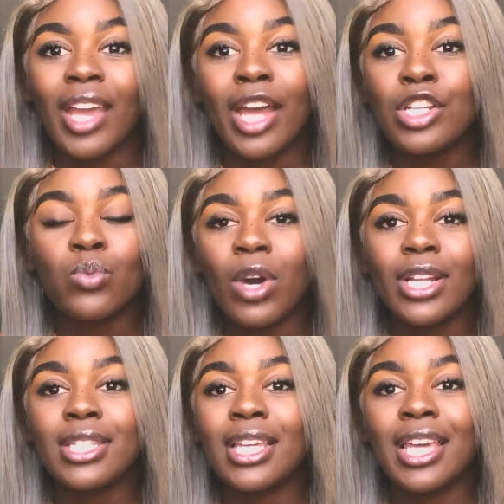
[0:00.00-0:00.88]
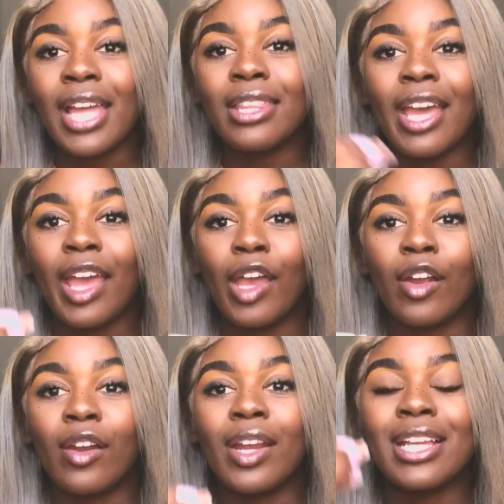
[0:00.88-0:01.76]
I just wanted to get the
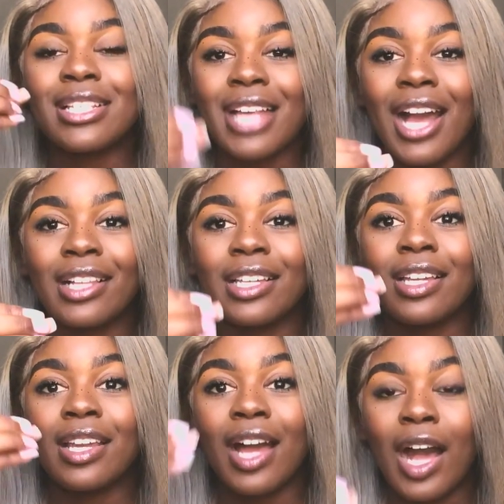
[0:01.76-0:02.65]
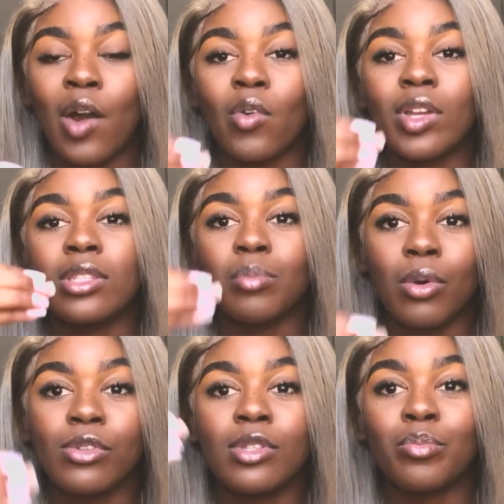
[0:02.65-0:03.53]
hair exactly how it's
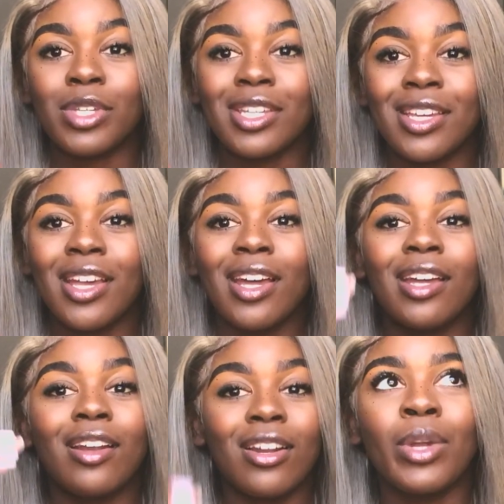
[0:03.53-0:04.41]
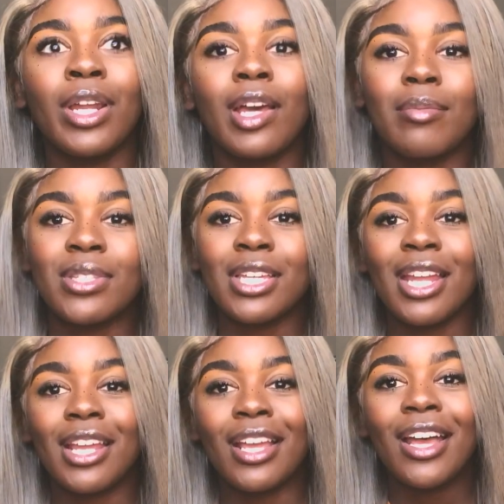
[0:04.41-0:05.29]
supposed to be. And when it comes to
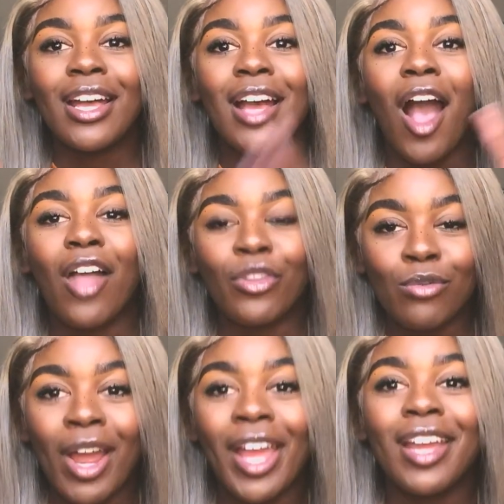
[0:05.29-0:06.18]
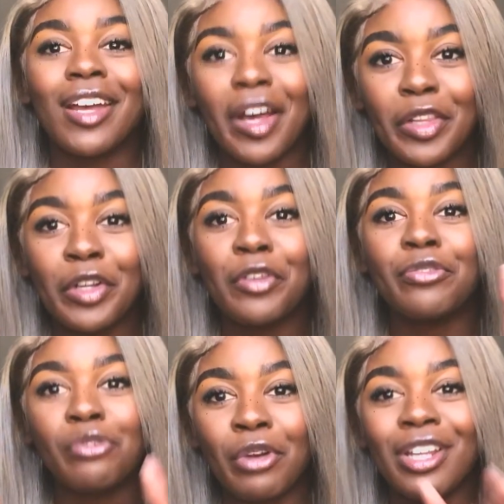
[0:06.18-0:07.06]
getting the right color
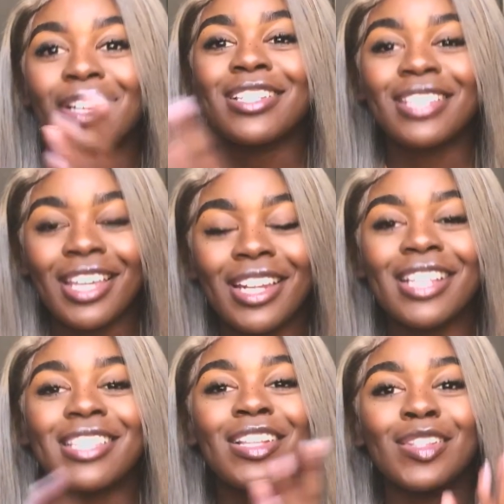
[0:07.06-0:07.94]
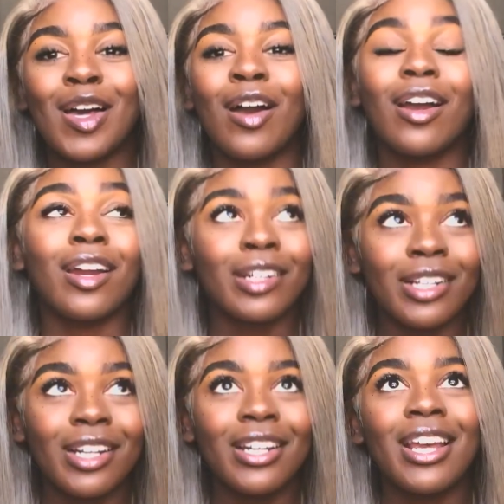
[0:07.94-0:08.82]
for your skin, it's a lot
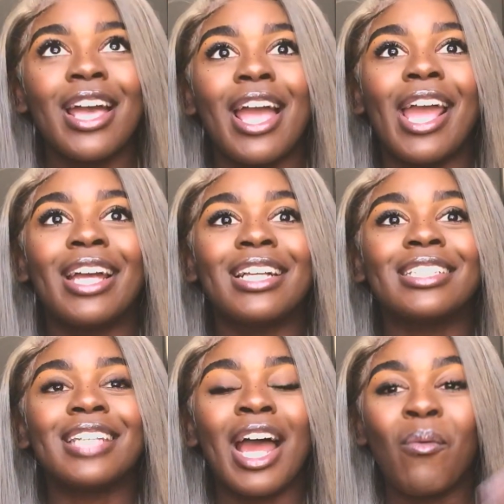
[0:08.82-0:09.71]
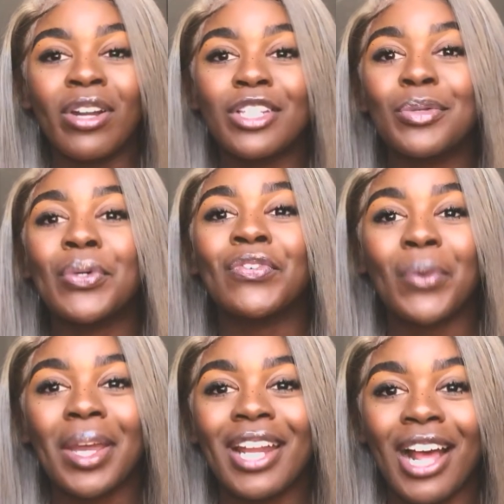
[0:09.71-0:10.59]
harder, and I wanted to
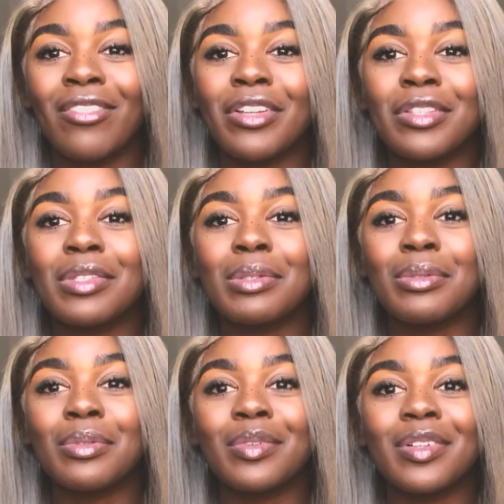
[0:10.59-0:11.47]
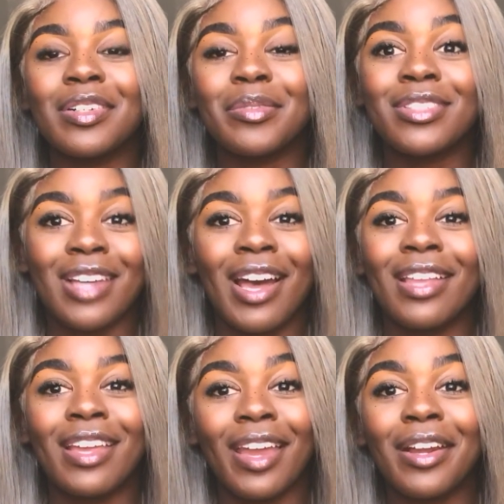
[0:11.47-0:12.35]
avoid having to
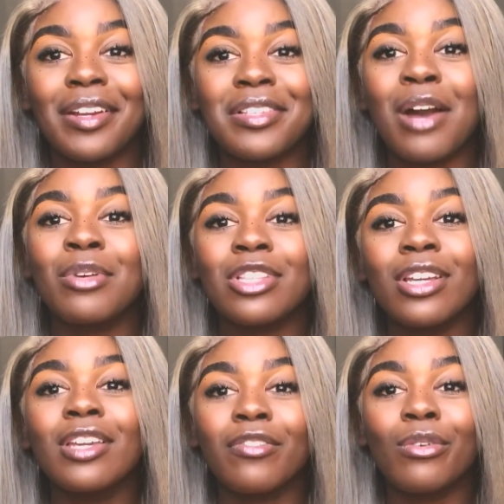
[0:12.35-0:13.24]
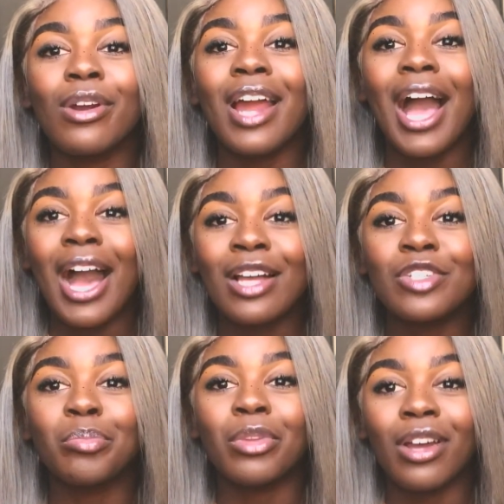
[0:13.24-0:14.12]
dye the hair. So I was looking for
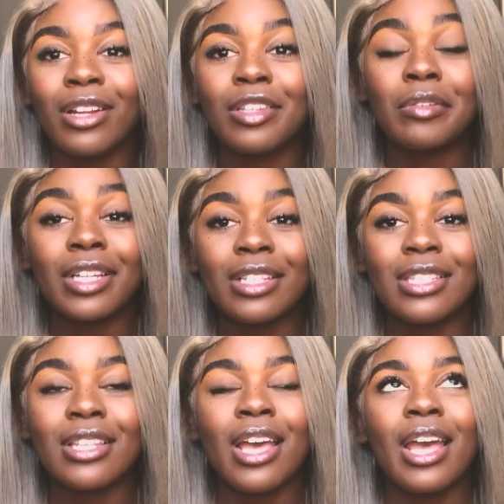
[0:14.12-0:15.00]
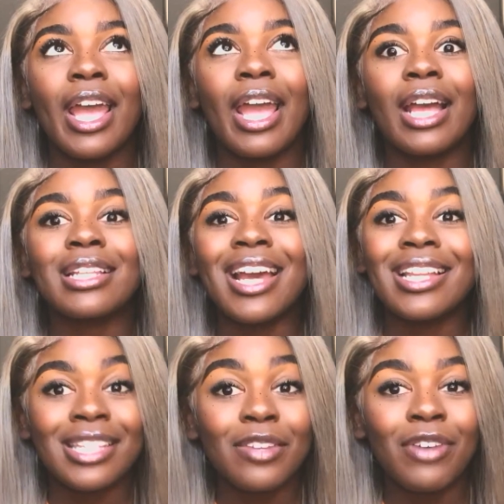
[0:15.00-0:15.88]
ash blonde units, and
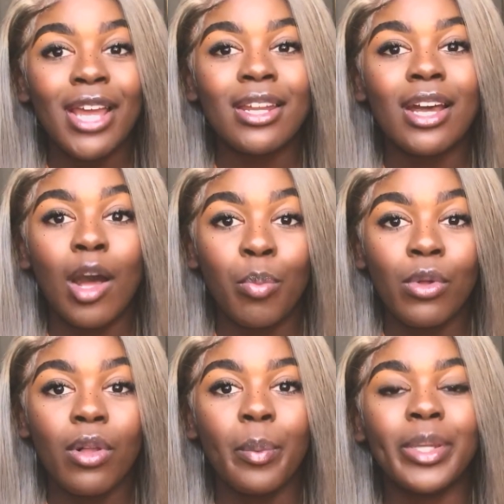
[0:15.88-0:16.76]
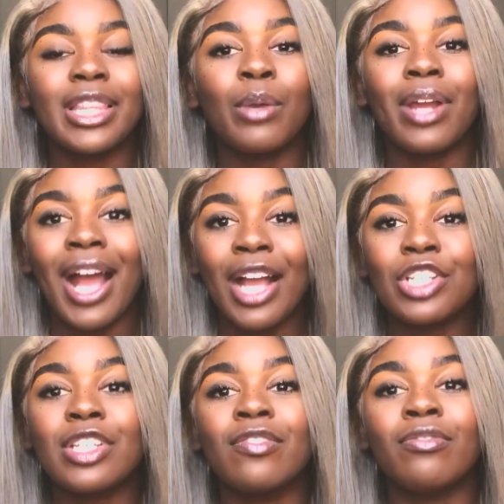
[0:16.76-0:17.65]
I did find a couple, but they were
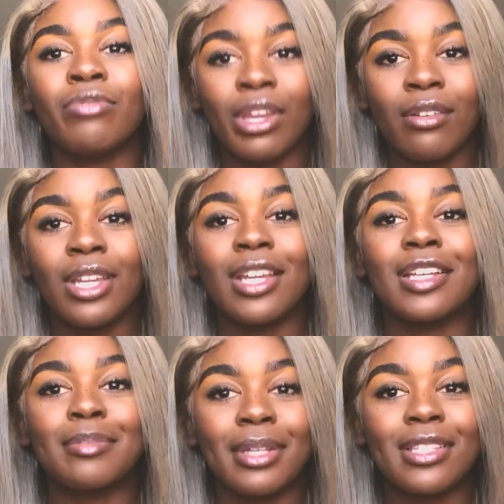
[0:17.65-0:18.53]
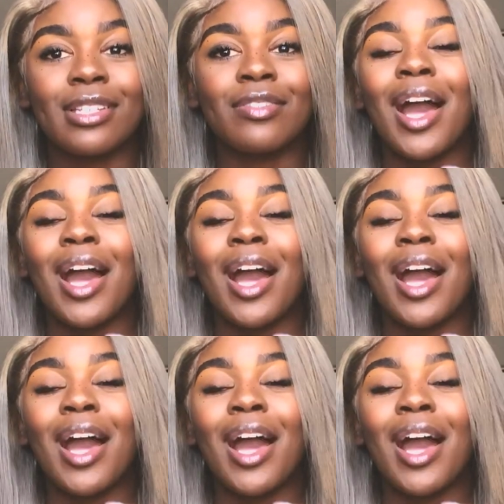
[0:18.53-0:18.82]
actually very expensive.